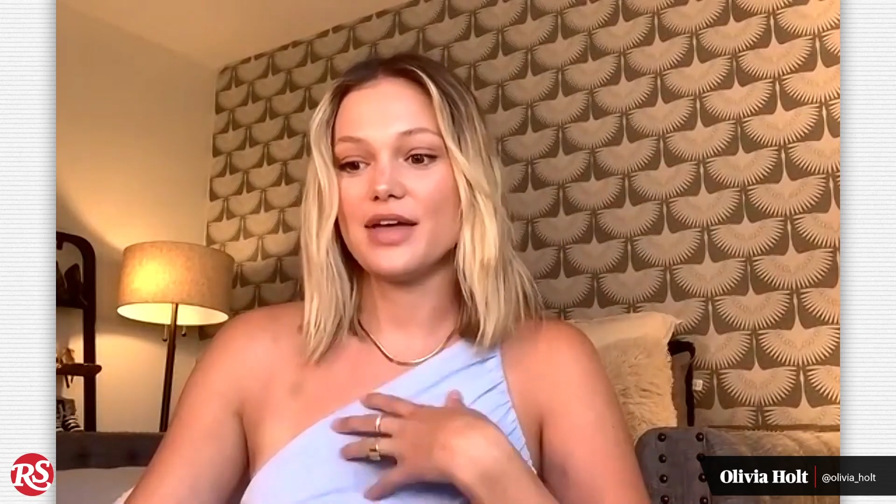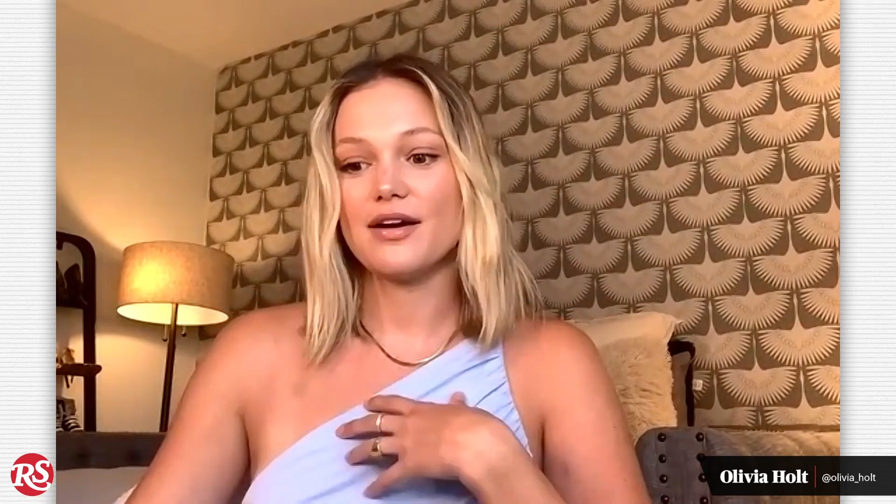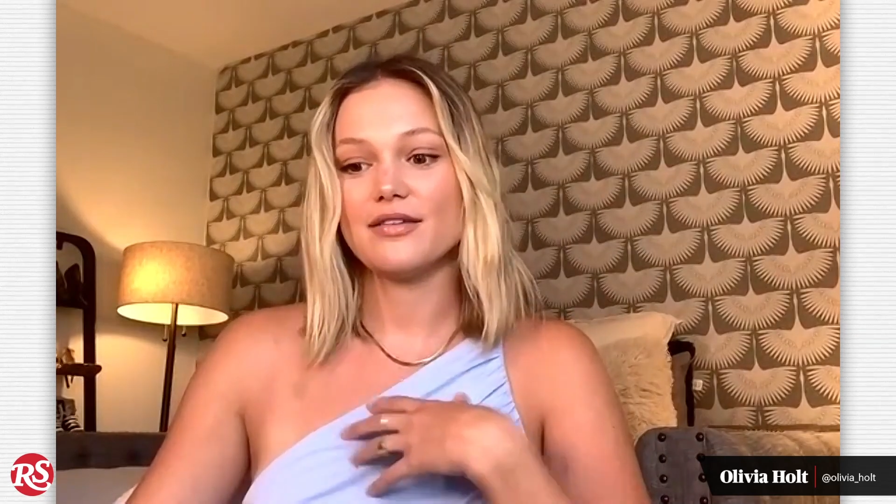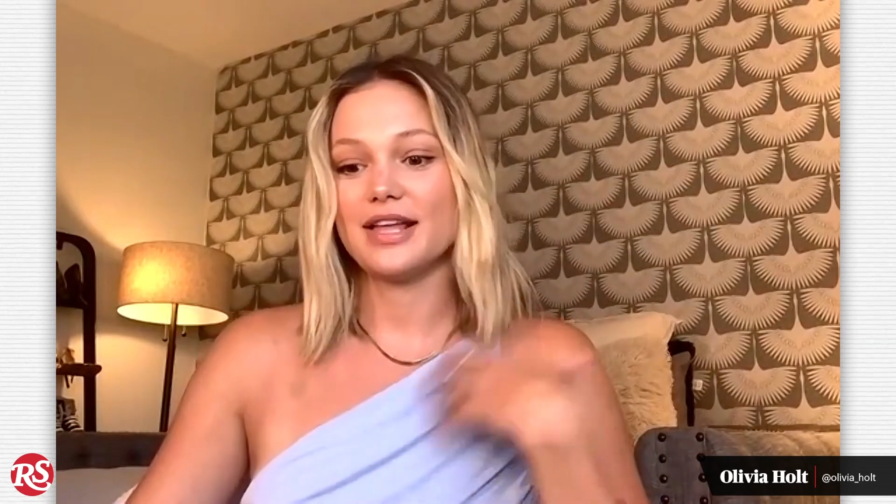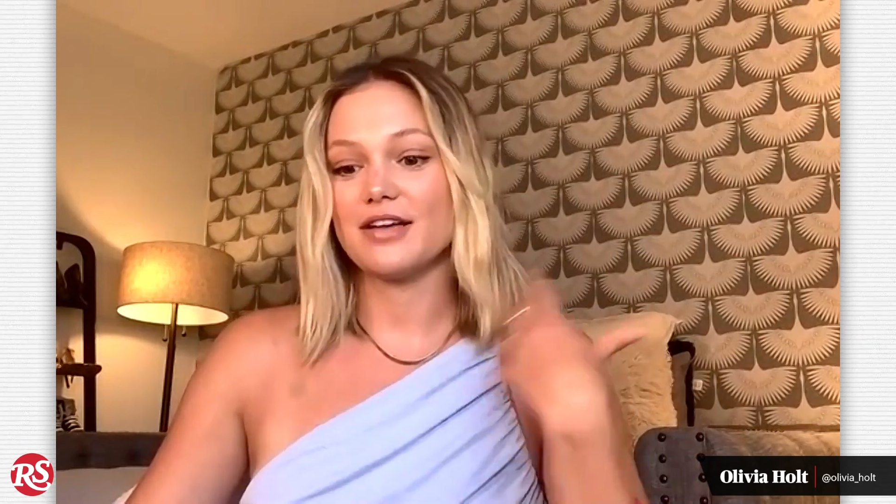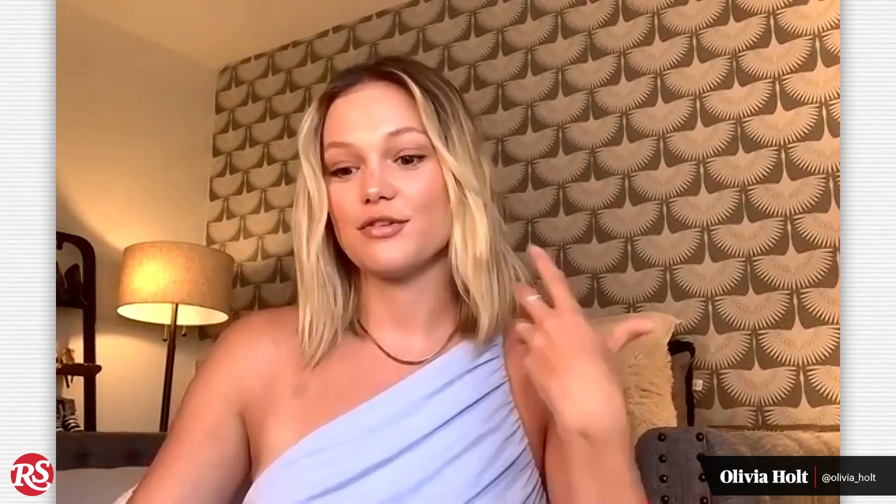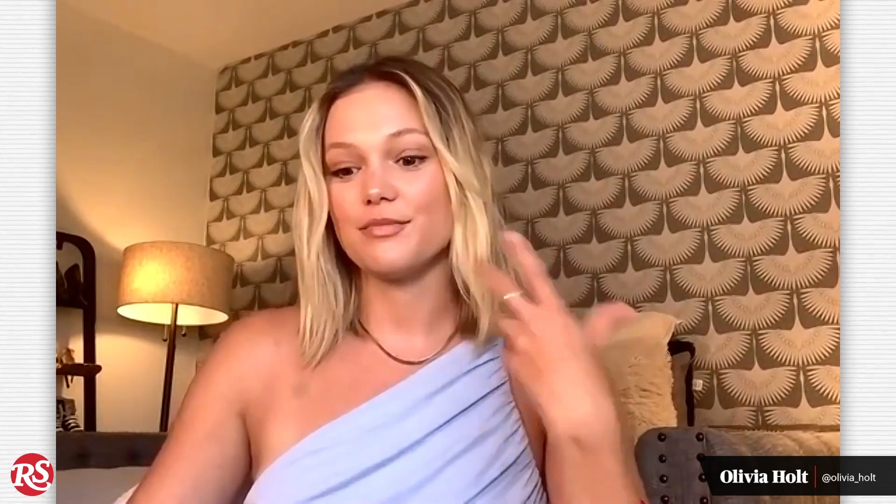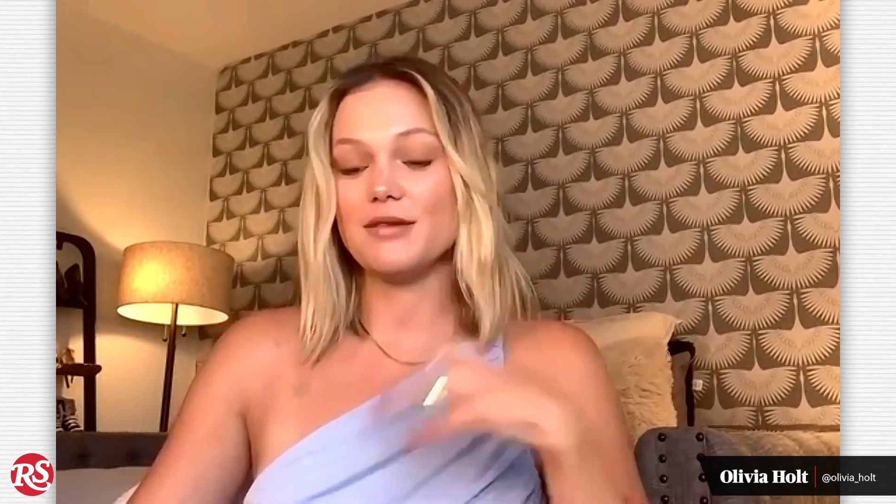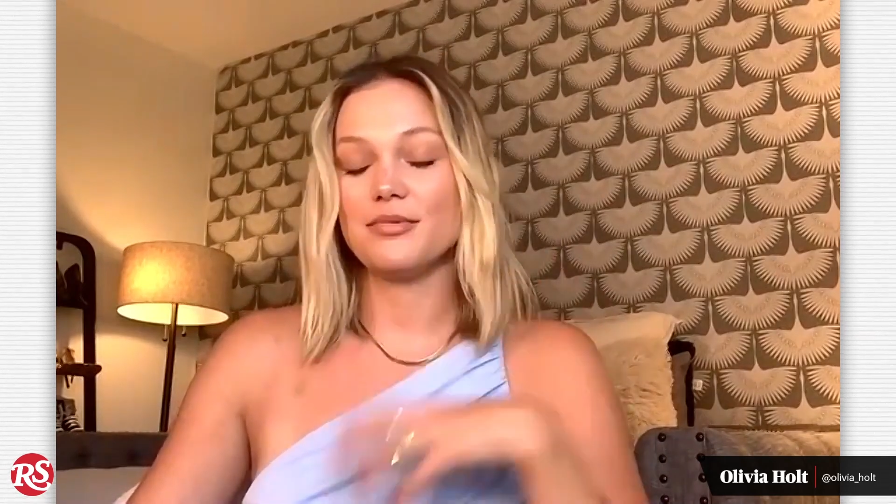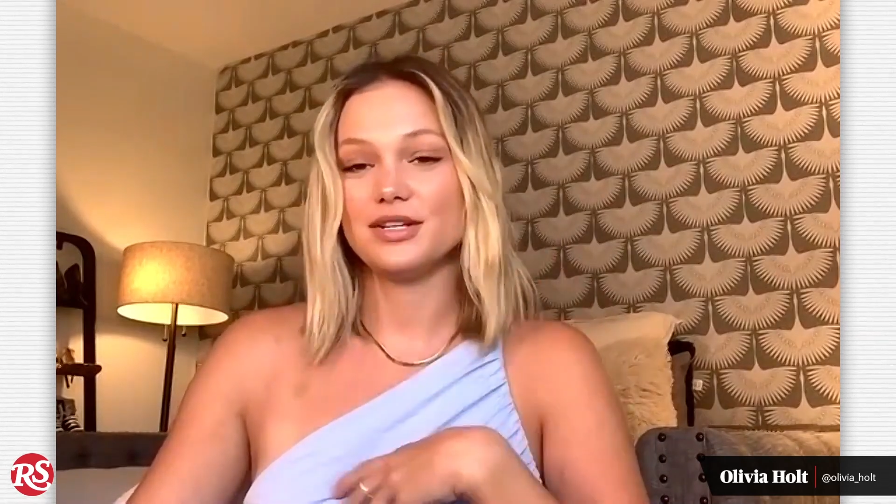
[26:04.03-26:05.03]
there and like for
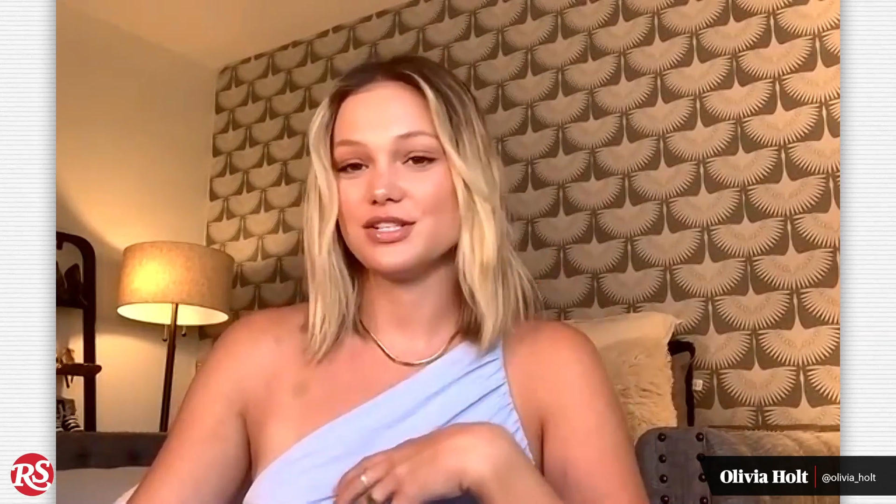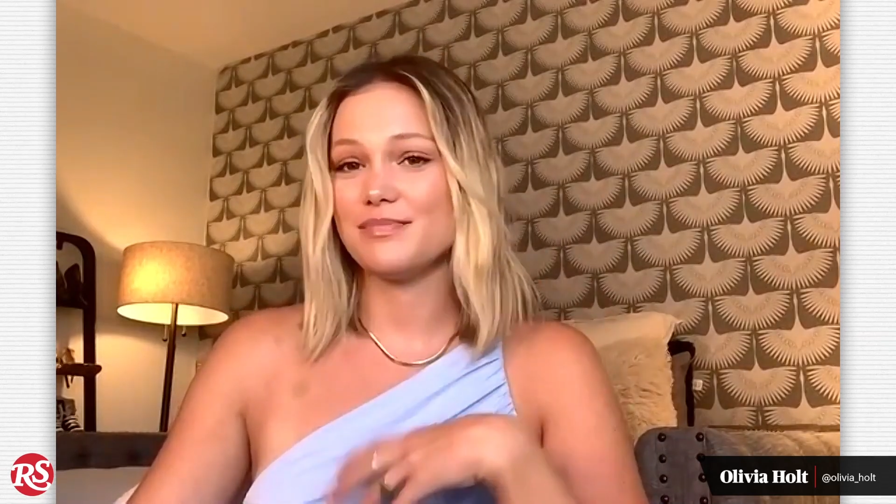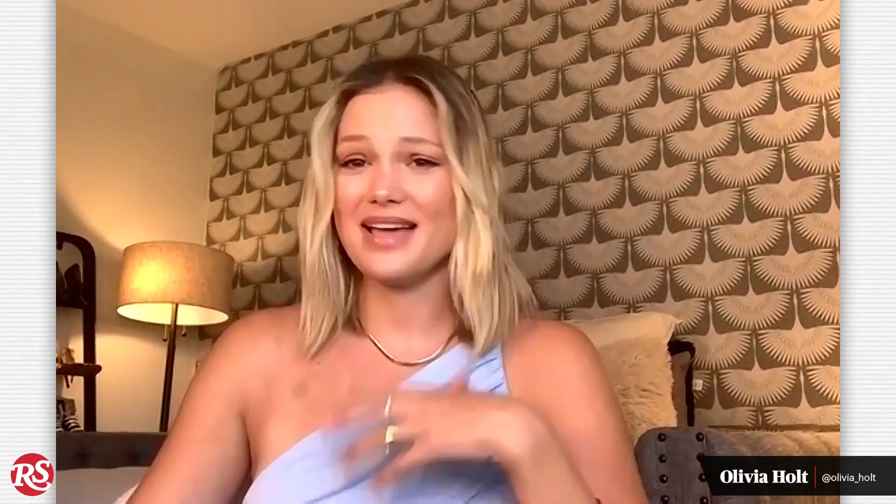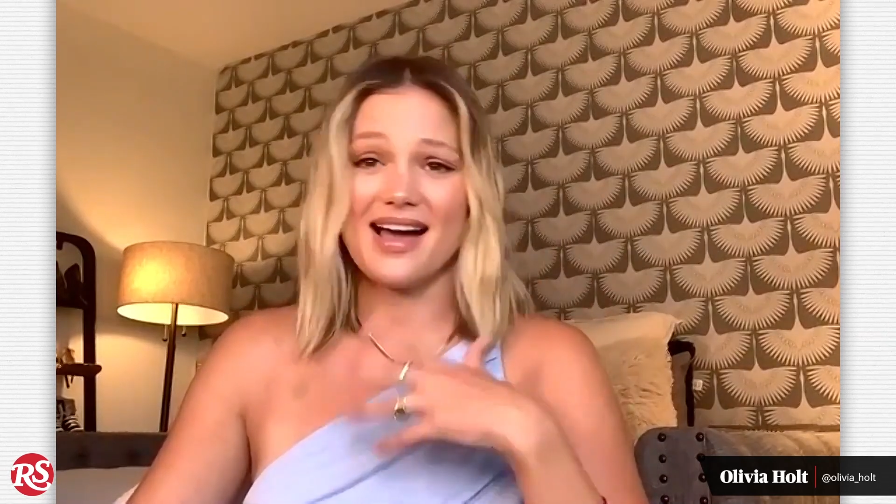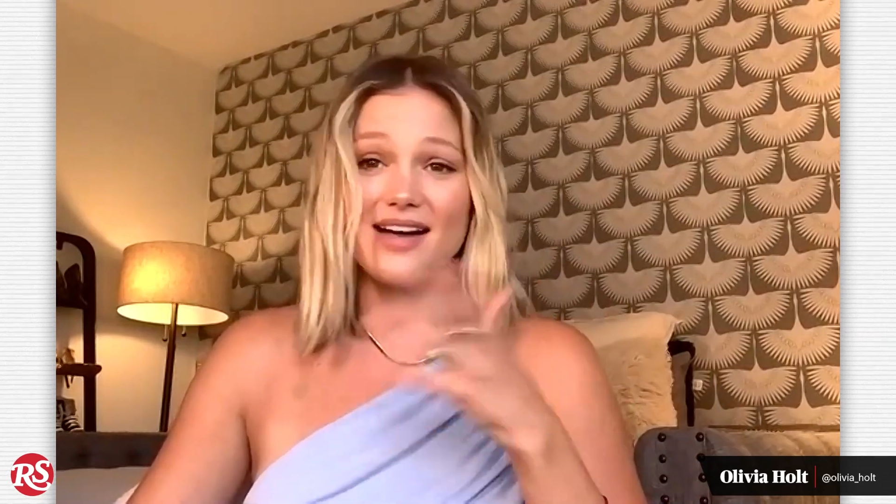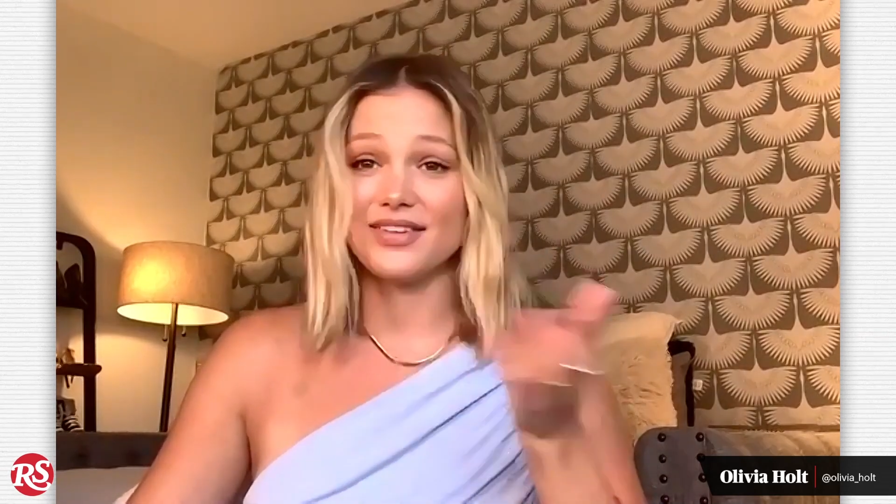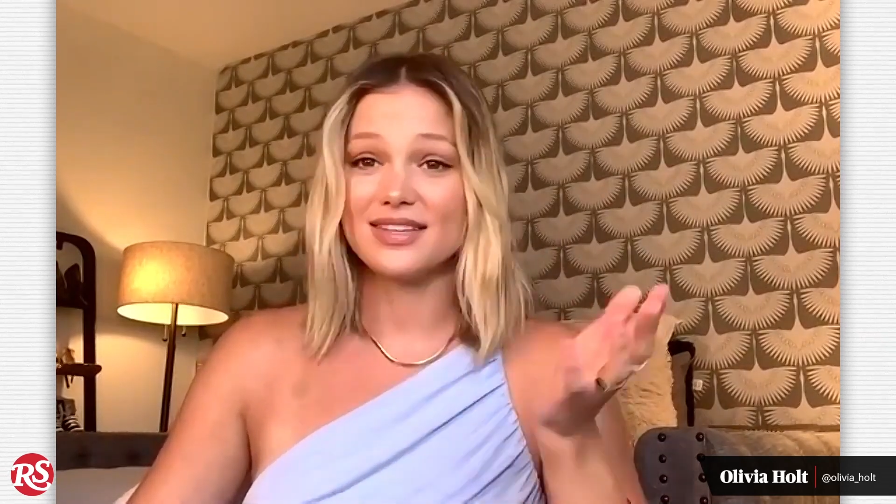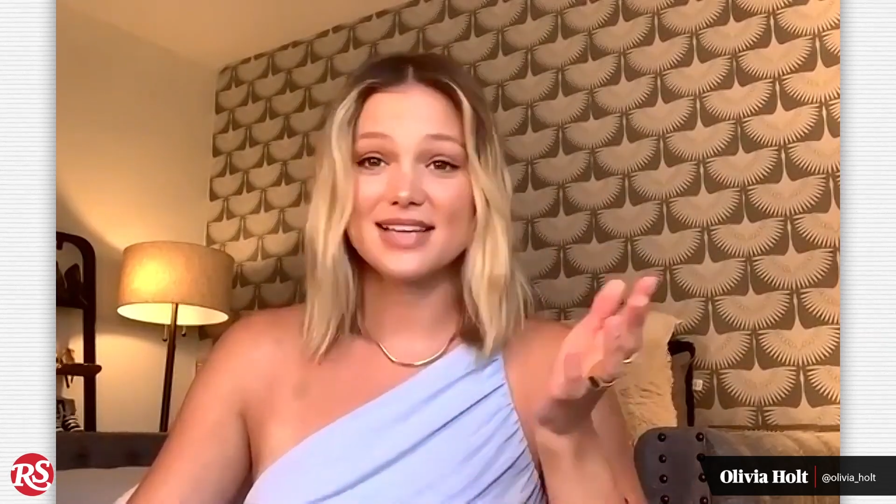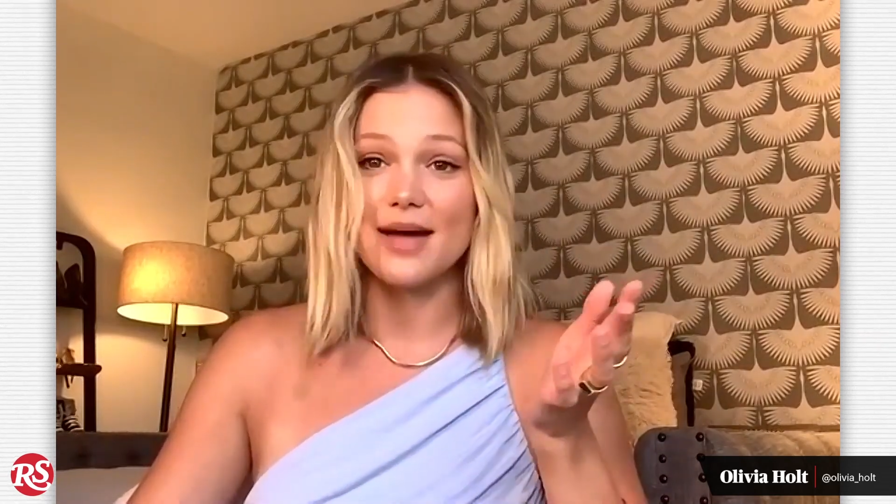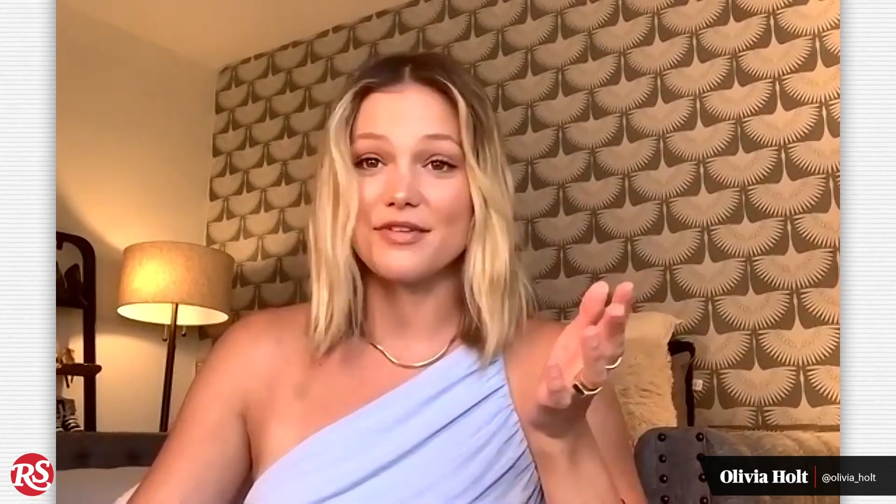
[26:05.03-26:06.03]
people to just be
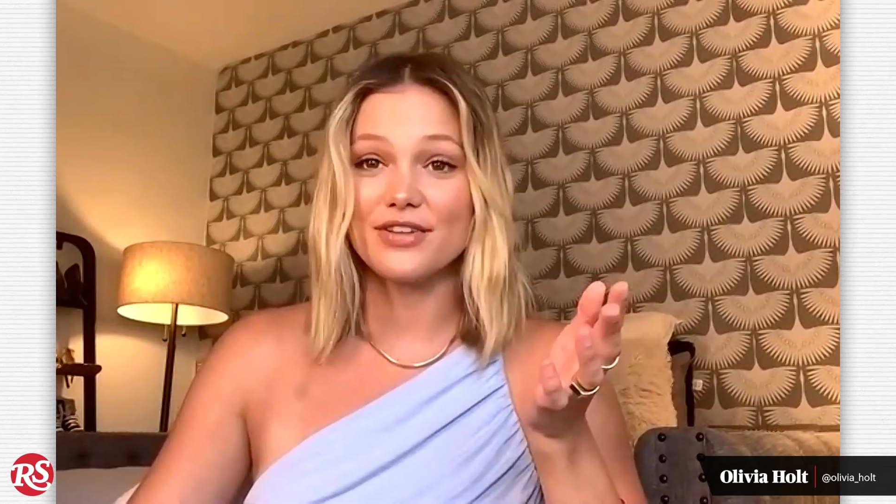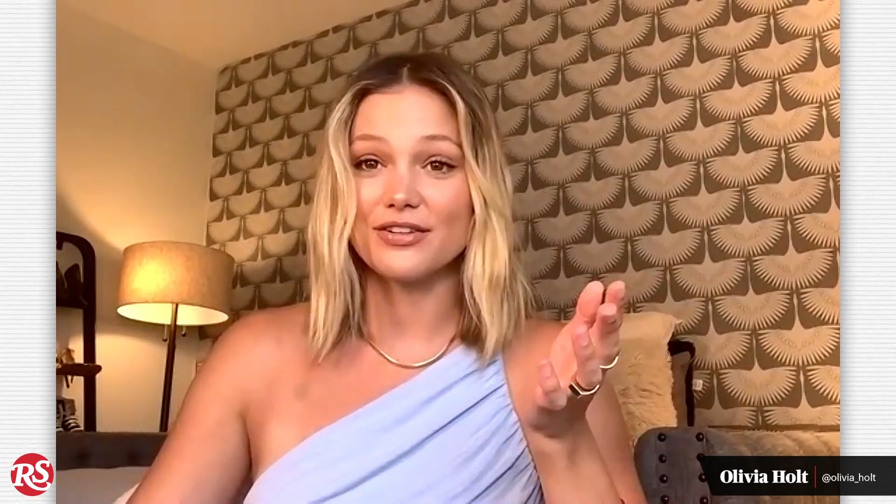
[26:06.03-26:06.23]
having the time of